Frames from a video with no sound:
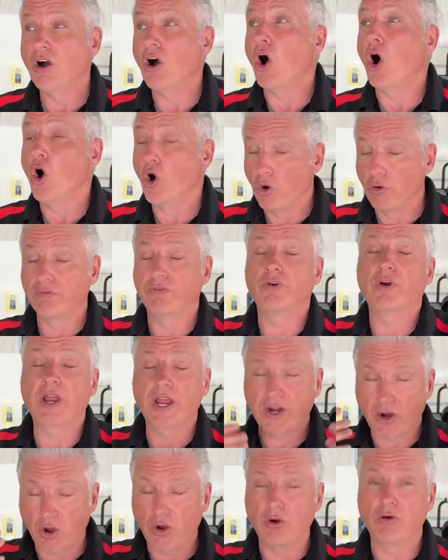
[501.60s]
over
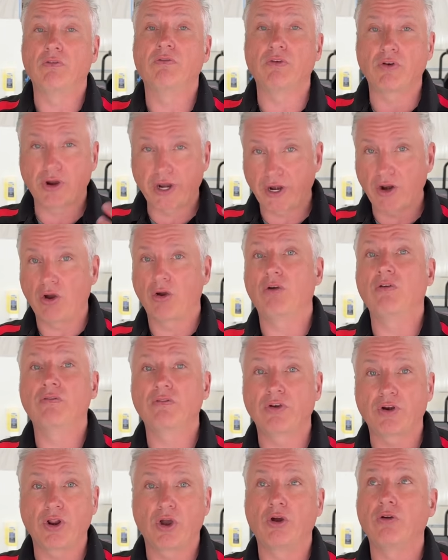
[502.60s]
and over and
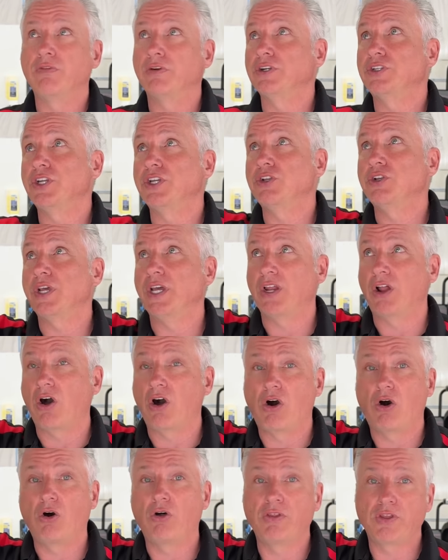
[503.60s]
over and over until you get
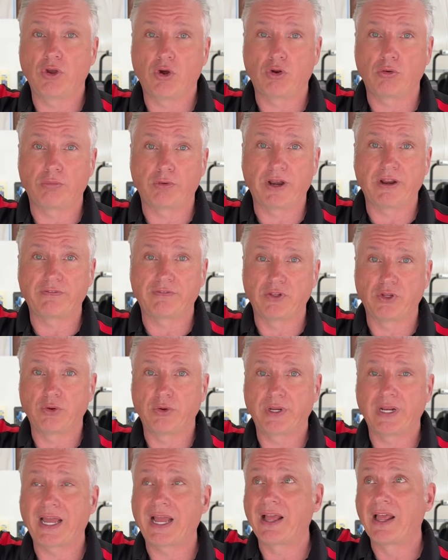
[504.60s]
all the old brake
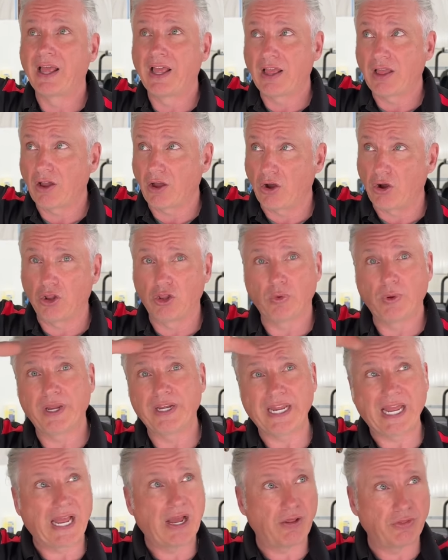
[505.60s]
fluid all the way
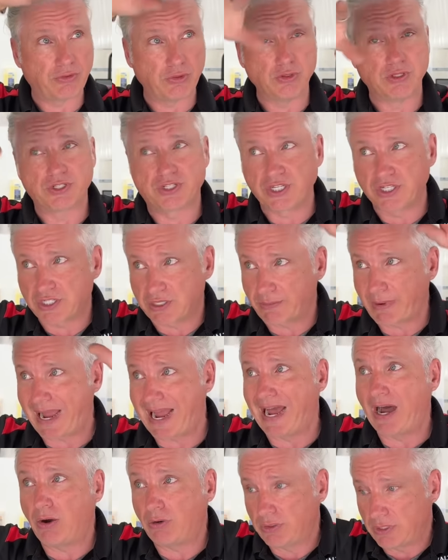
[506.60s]
down through the system,
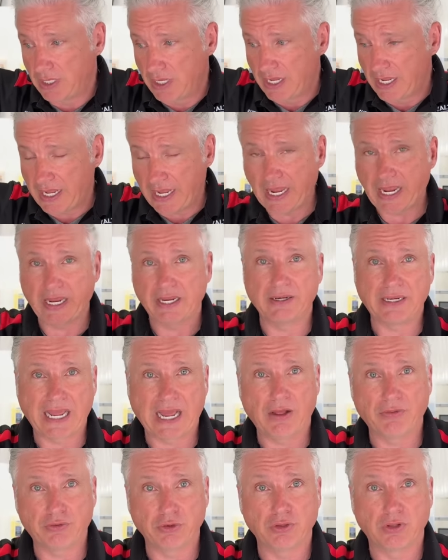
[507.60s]
out and
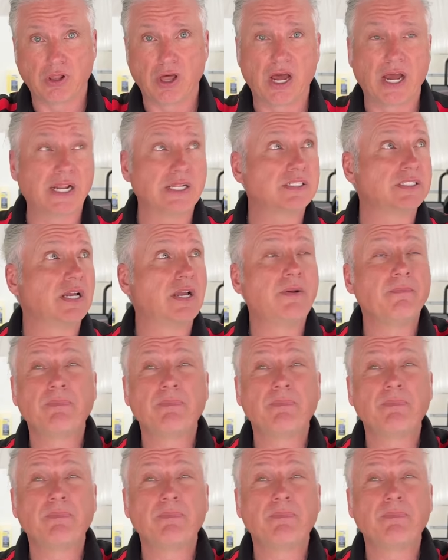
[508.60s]
down through the lines.